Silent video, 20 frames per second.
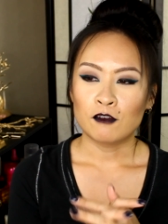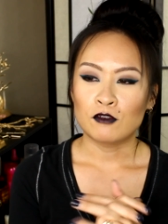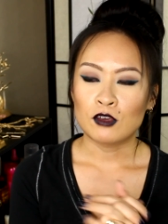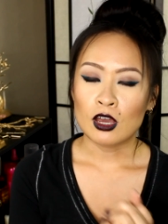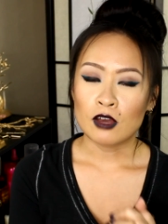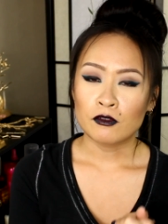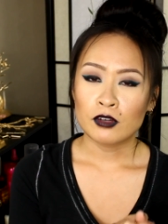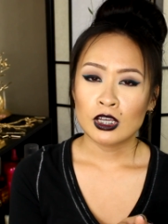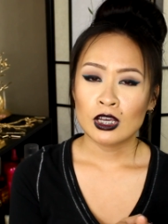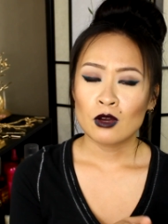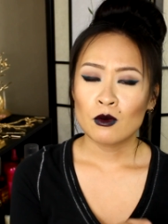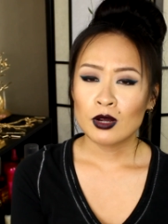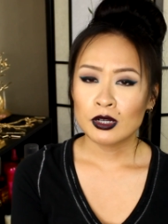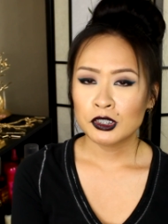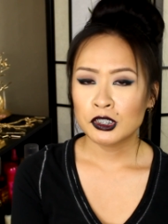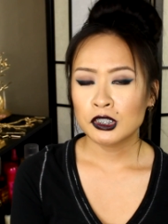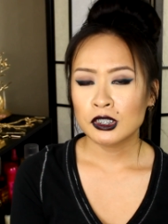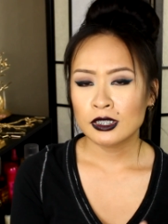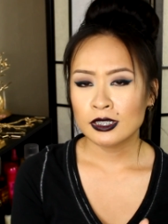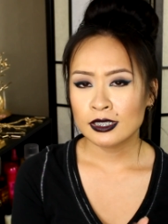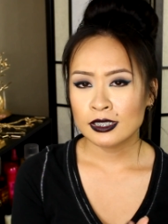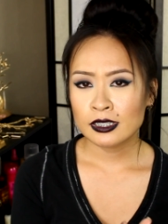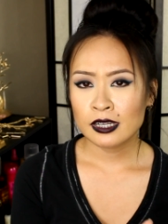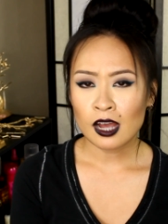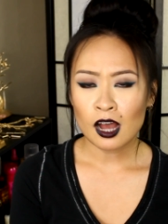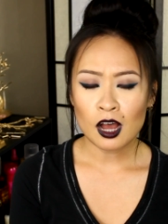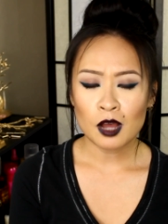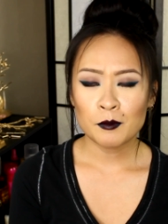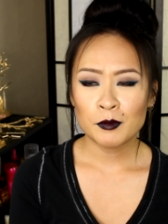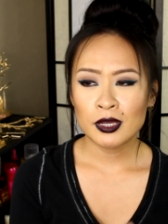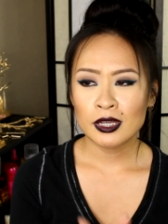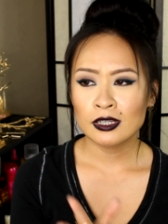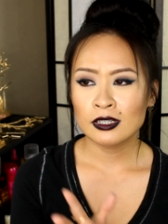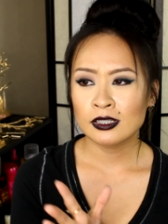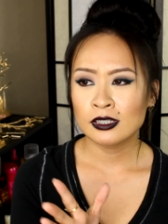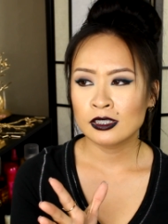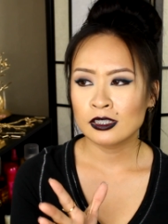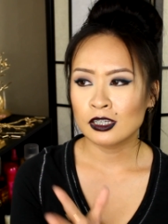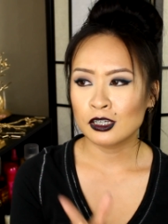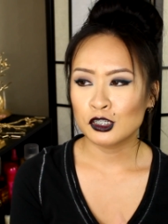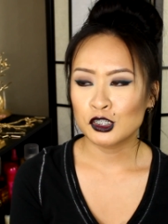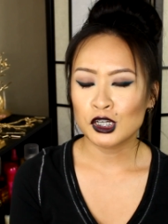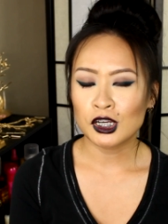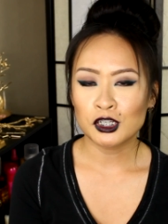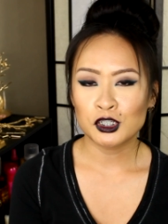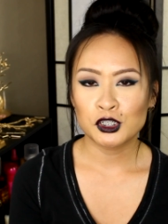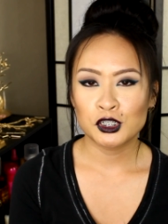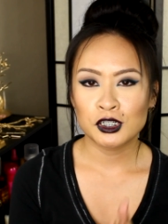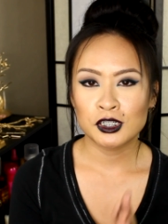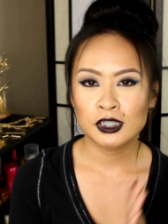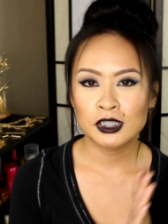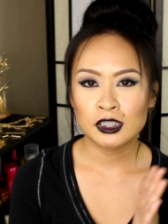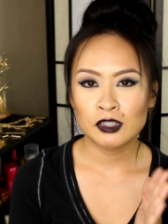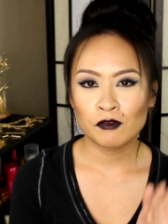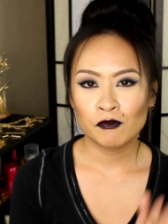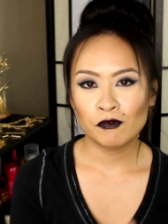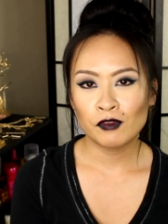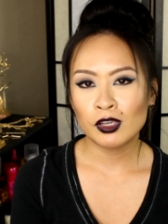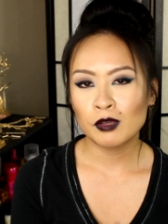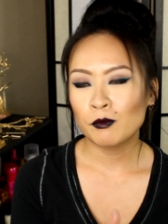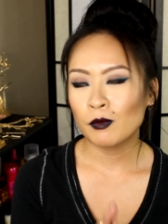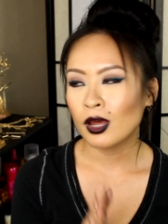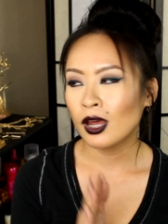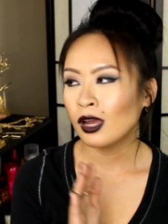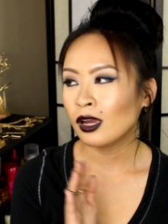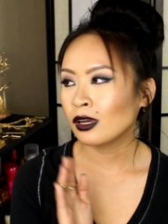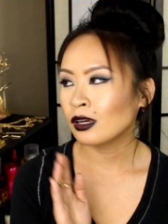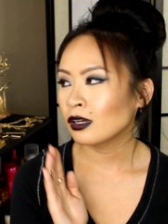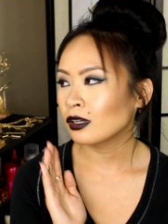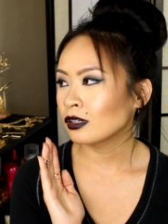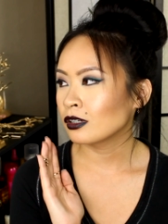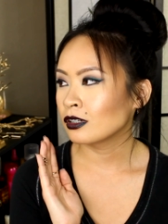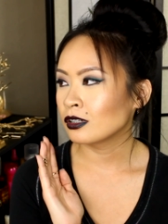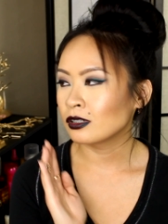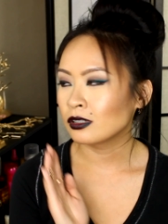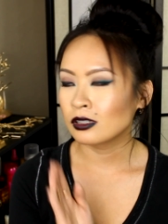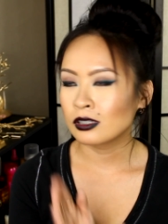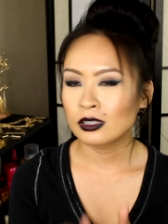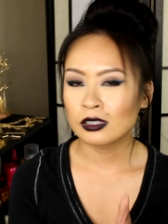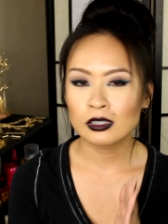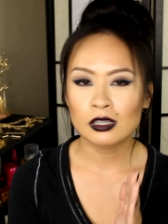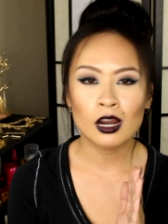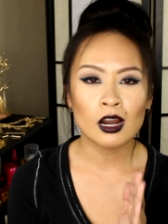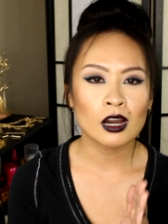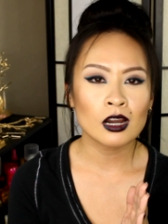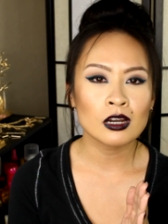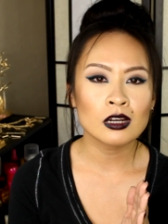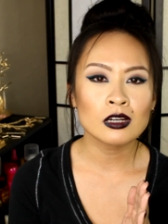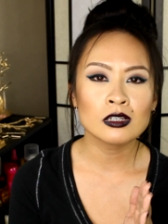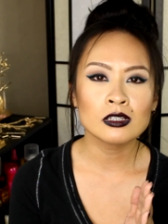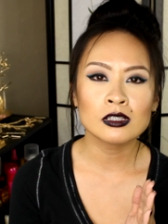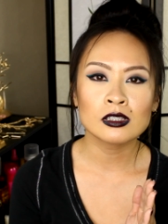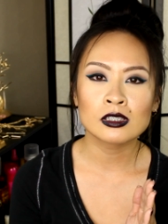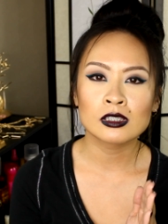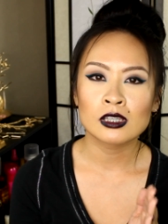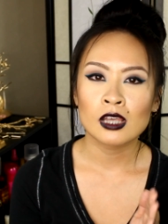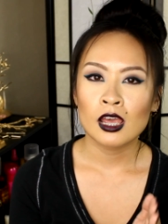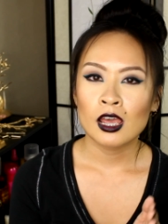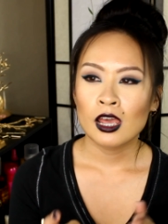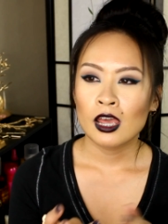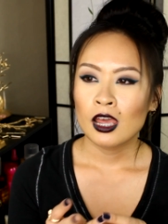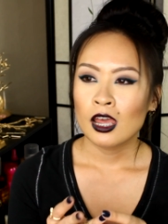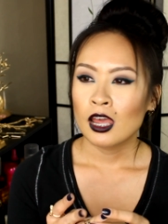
If you have any questions, comments, suggestions, feedback, concerns,